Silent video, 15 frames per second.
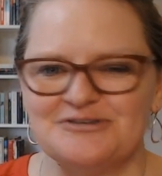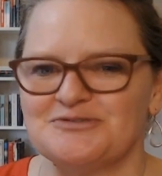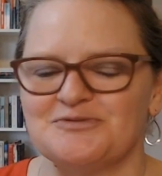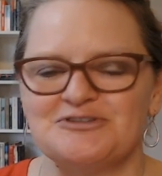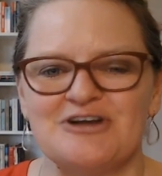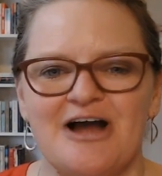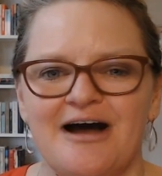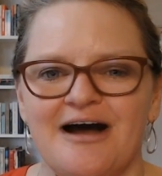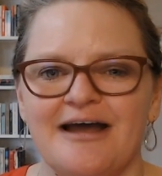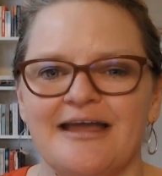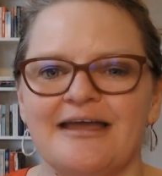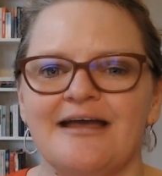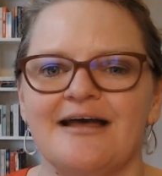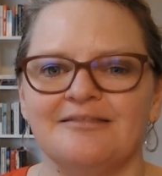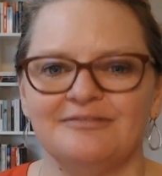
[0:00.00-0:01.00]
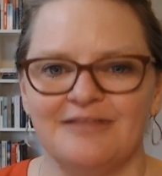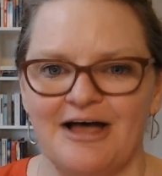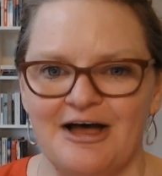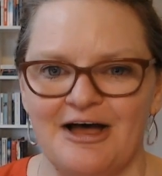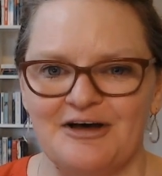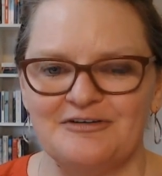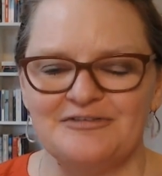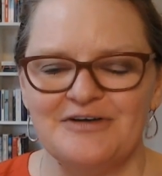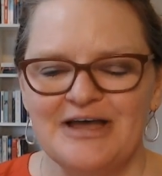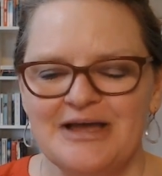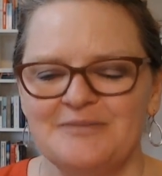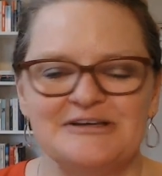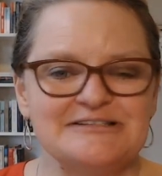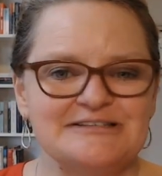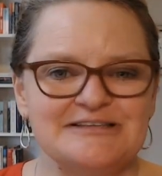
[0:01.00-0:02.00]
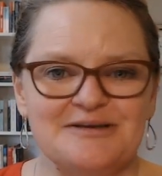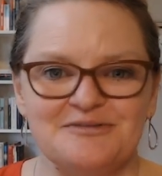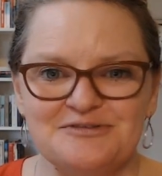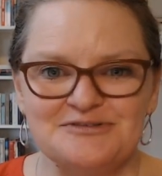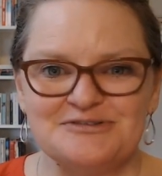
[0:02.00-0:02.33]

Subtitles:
which I love because those